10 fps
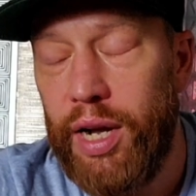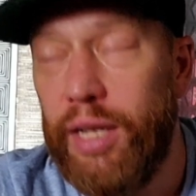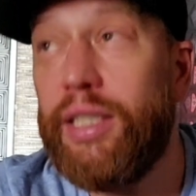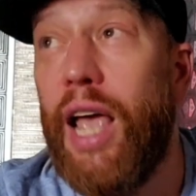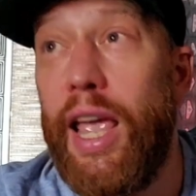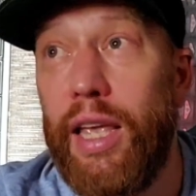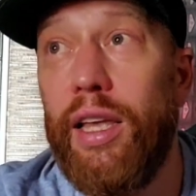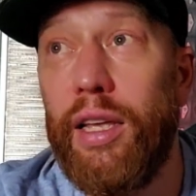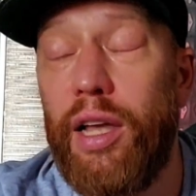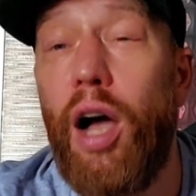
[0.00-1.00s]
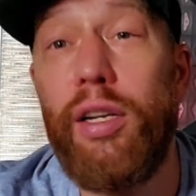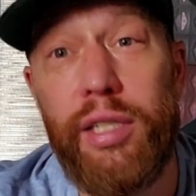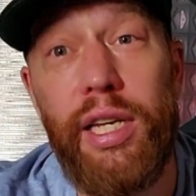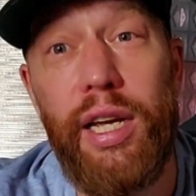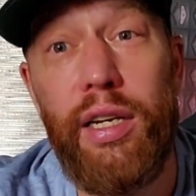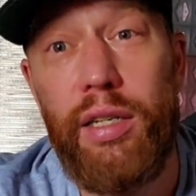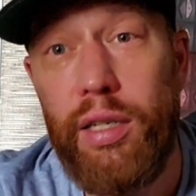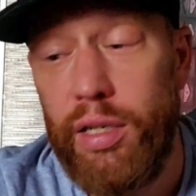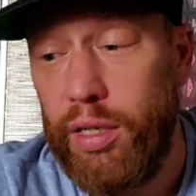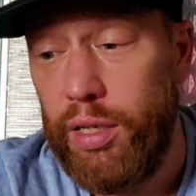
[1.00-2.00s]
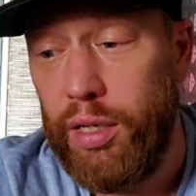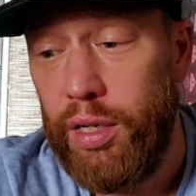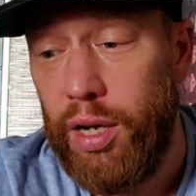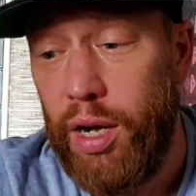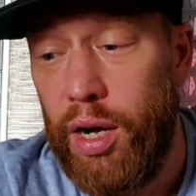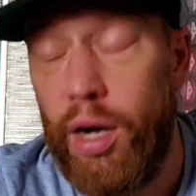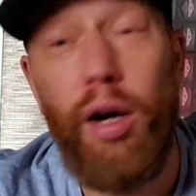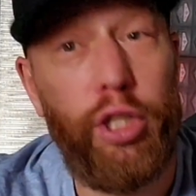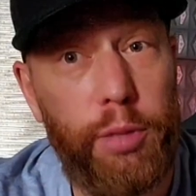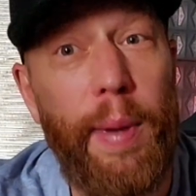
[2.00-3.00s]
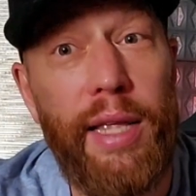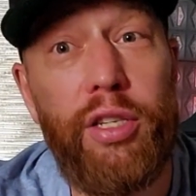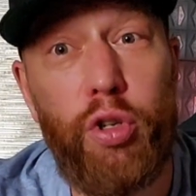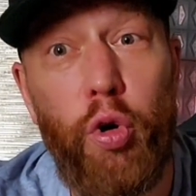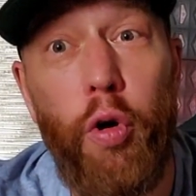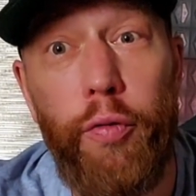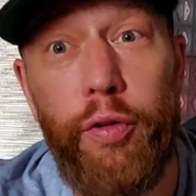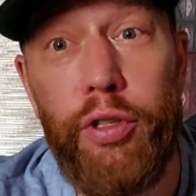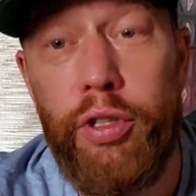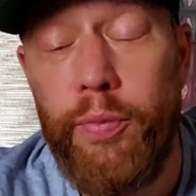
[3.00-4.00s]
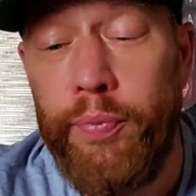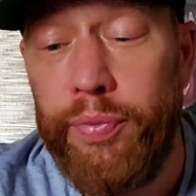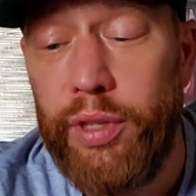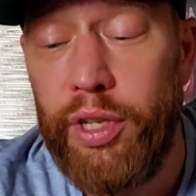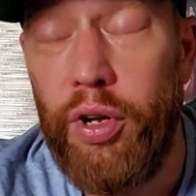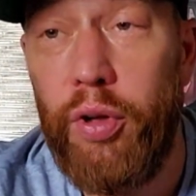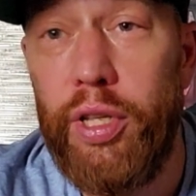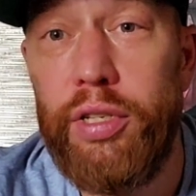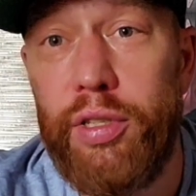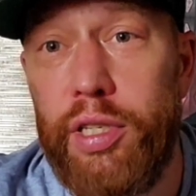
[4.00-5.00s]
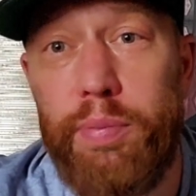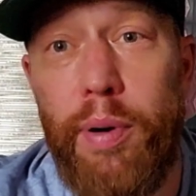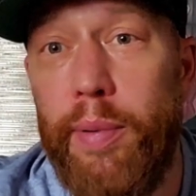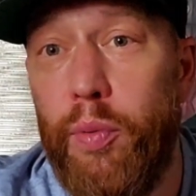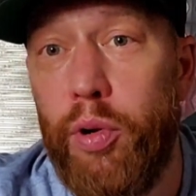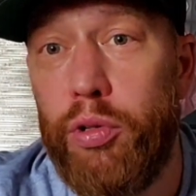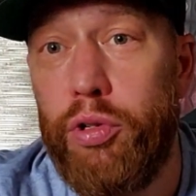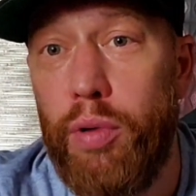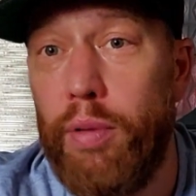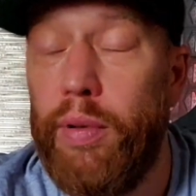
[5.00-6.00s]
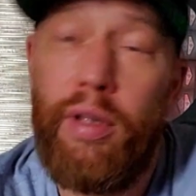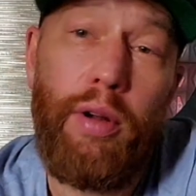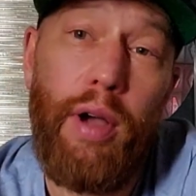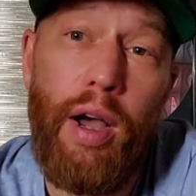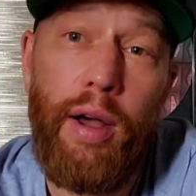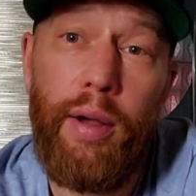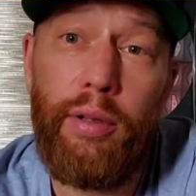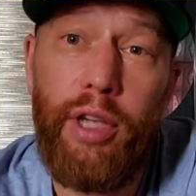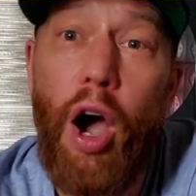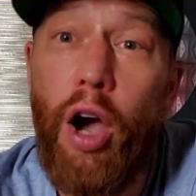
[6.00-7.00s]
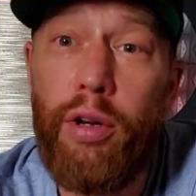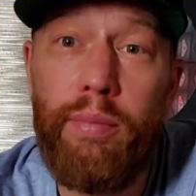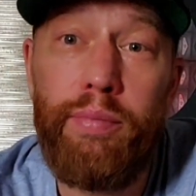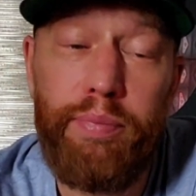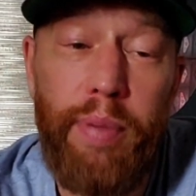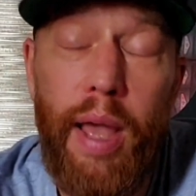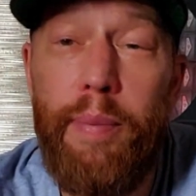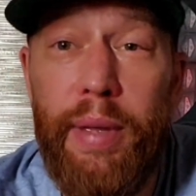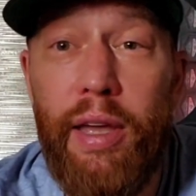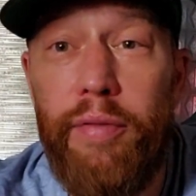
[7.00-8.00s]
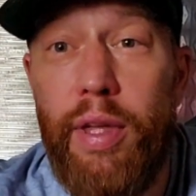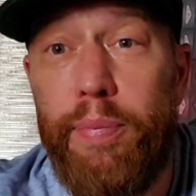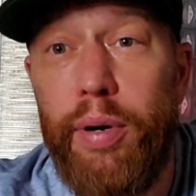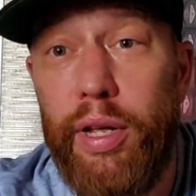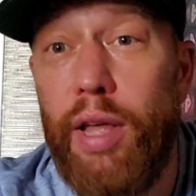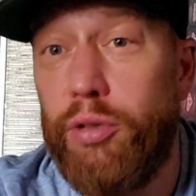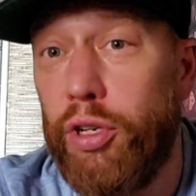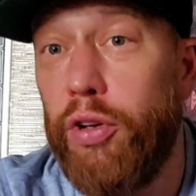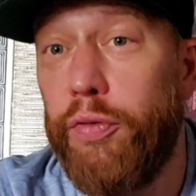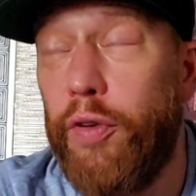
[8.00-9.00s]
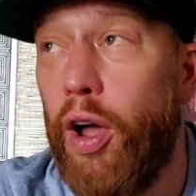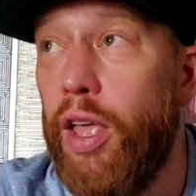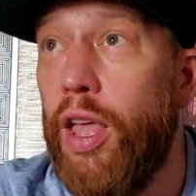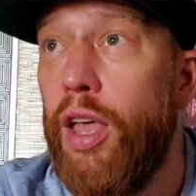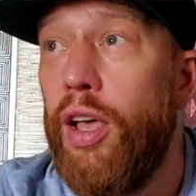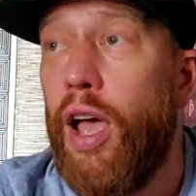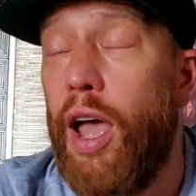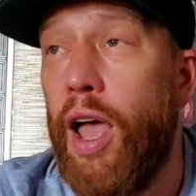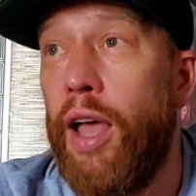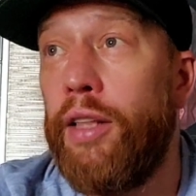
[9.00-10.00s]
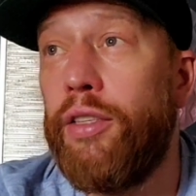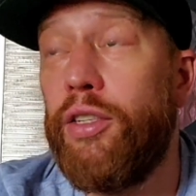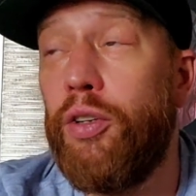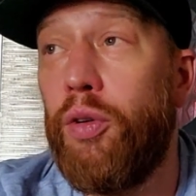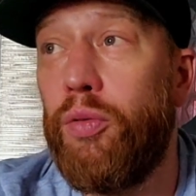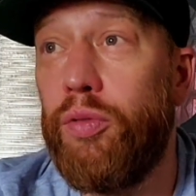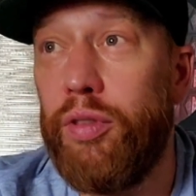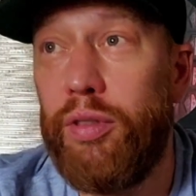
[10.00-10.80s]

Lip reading: Tank Garcia, Spence Crawford. You know, there's probably one or two other, you know, Yard and Biev, that was a good fight. And, you know,